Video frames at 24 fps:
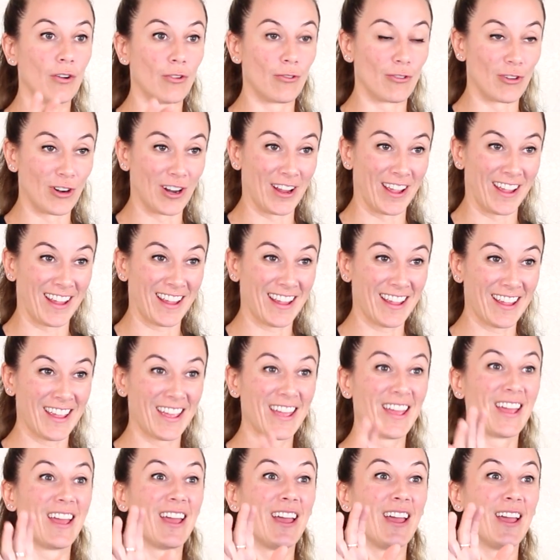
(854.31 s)
Ring,
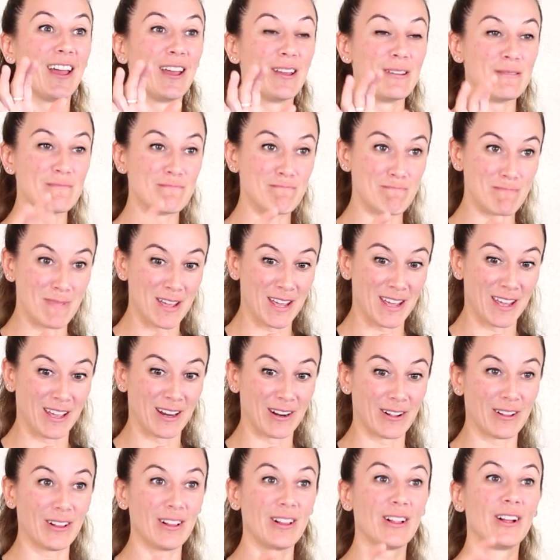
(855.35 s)

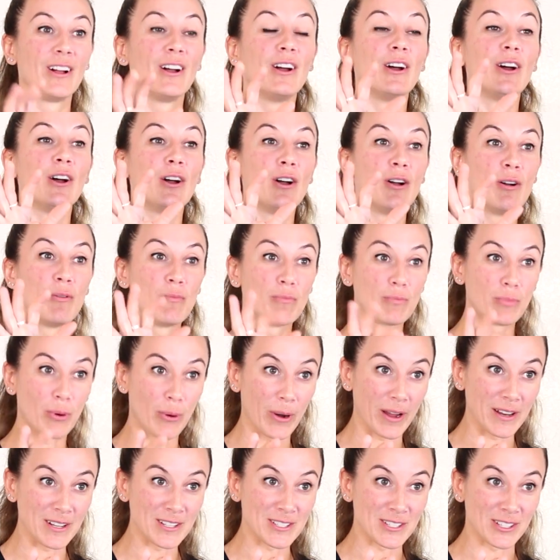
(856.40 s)
middle,
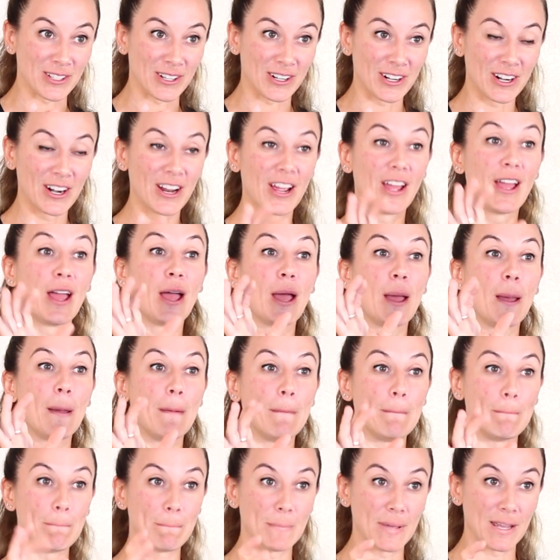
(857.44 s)
pointer,
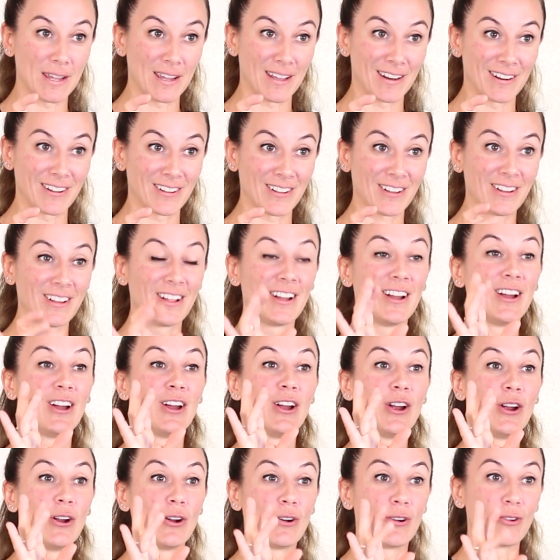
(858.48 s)
middle,
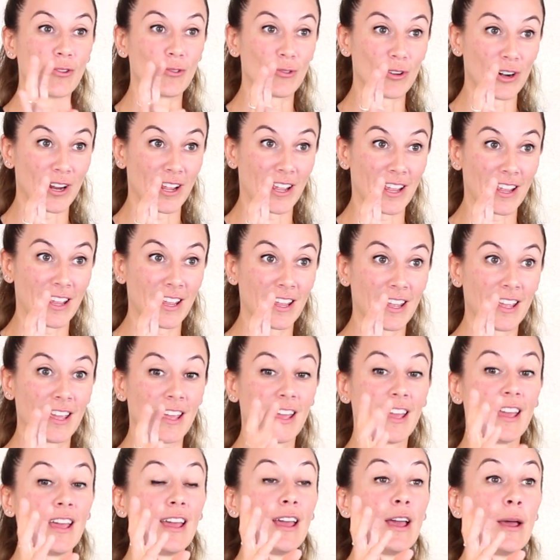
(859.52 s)
ring,
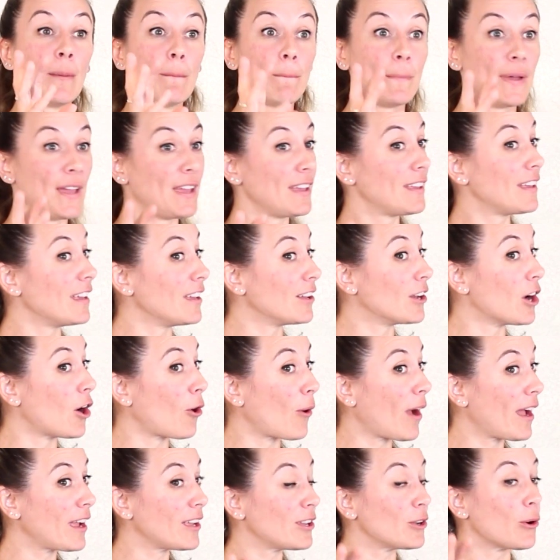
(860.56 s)
pinky.
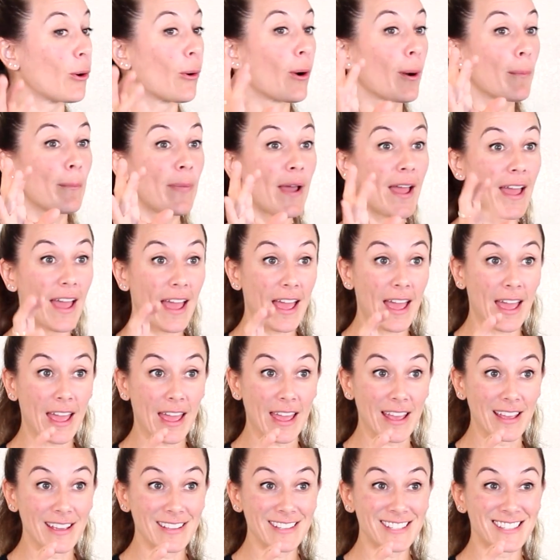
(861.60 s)
Go at your
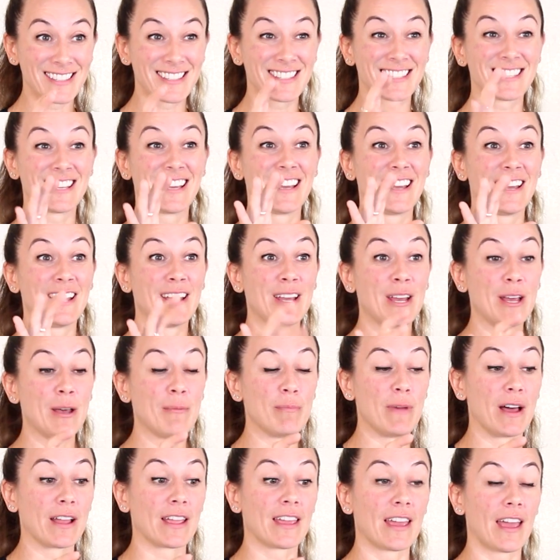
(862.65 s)
pace.
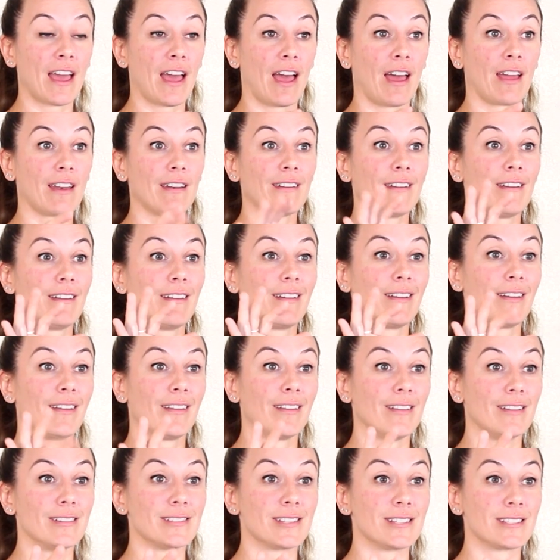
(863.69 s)
Again,
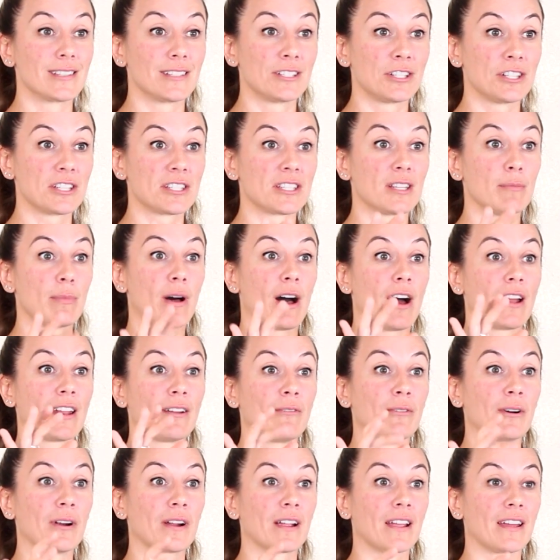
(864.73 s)
this isn't just the
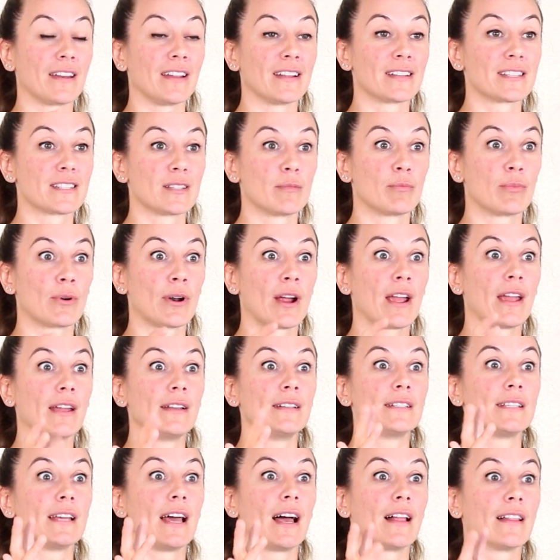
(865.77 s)
body working, it's the
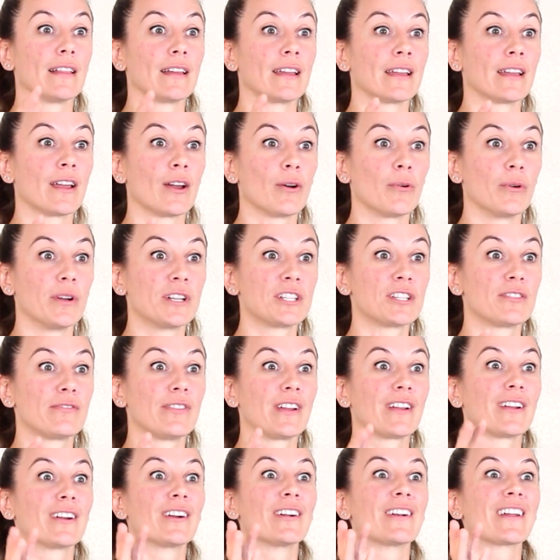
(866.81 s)
brain telling which
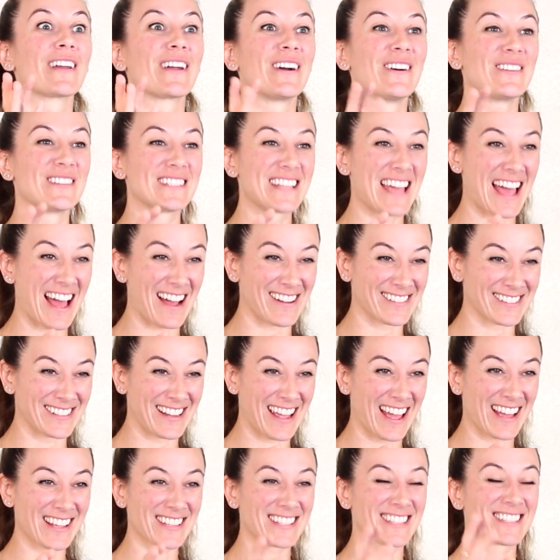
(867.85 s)
finger to go down
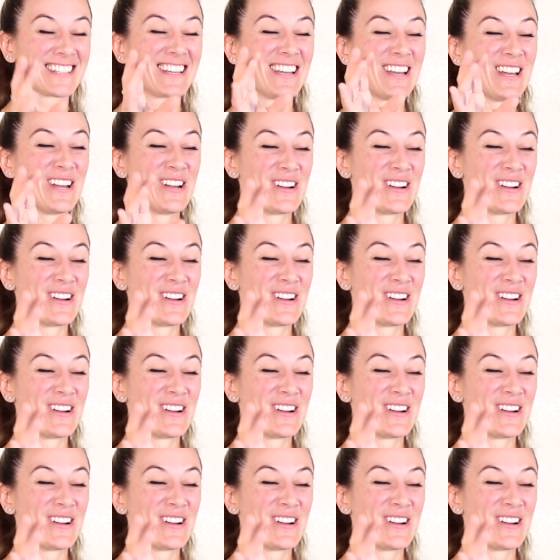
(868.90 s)
next.